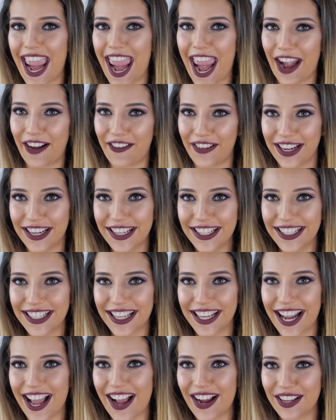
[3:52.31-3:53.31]
areas
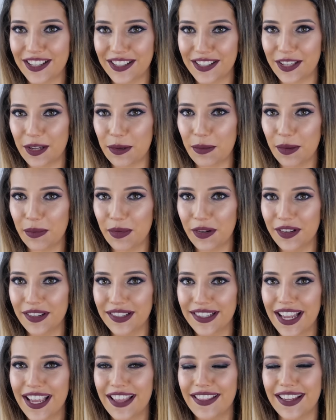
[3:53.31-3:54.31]
in our consumables.